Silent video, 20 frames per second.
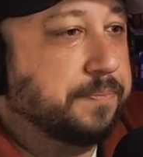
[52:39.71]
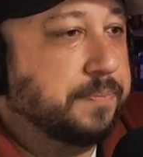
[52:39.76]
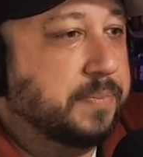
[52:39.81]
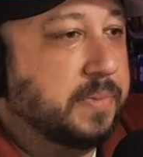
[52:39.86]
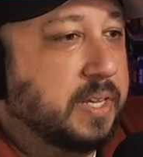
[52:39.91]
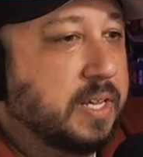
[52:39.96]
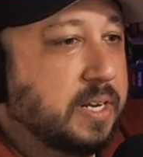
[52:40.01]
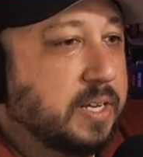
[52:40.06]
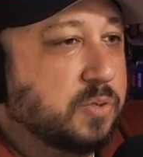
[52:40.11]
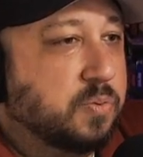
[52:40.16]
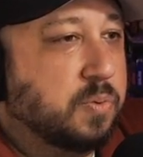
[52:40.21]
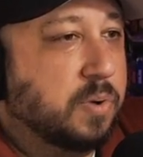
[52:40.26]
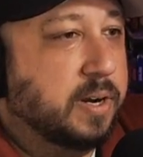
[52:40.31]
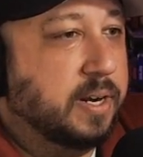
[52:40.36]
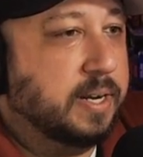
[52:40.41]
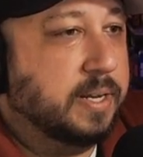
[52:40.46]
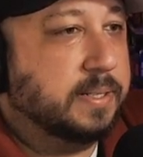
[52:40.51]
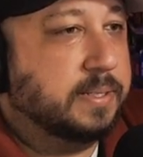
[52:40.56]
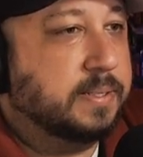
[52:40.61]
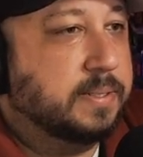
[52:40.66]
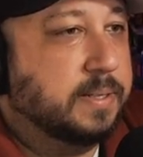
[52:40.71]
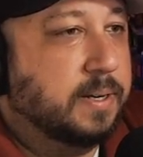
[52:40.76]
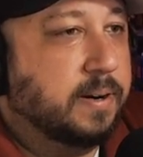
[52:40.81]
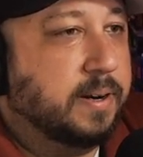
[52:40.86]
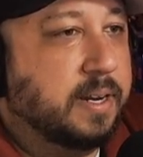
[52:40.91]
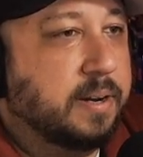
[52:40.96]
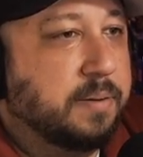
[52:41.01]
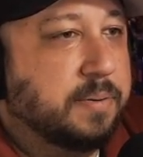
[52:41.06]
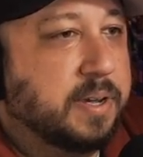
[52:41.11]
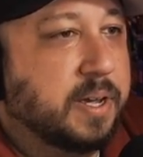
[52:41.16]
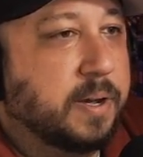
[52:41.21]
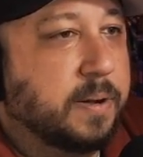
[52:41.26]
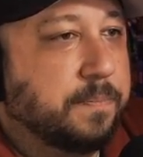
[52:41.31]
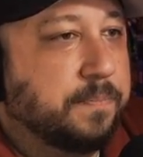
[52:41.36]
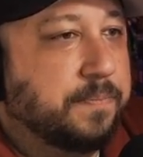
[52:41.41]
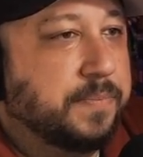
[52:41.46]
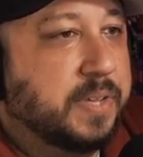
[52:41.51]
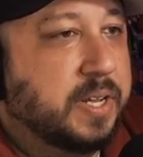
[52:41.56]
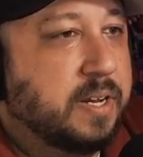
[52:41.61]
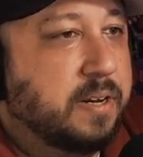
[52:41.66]
It is what it is. All right, here we go.
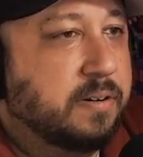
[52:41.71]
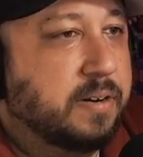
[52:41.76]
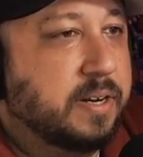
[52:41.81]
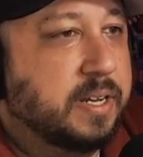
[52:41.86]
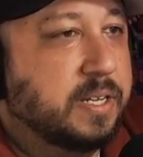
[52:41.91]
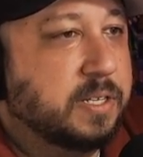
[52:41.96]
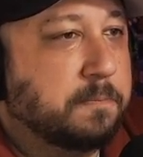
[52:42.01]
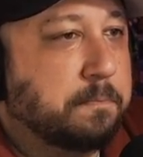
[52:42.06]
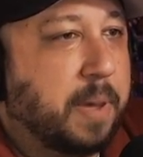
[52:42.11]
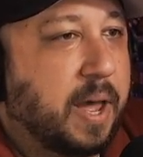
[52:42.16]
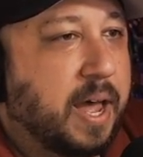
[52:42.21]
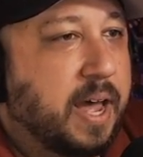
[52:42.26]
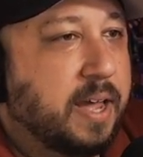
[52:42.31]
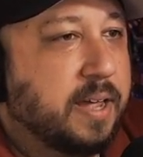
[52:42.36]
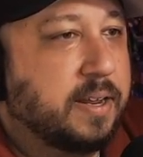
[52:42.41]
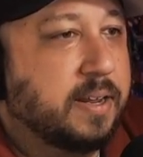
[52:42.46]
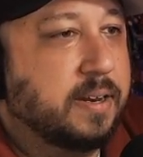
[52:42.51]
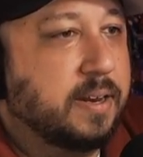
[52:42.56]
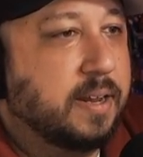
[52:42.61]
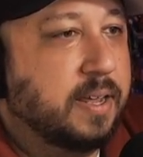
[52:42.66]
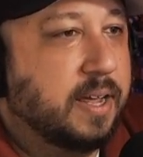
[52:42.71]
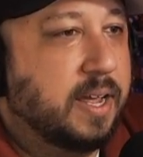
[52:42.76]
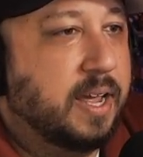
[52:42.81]
Here is Biden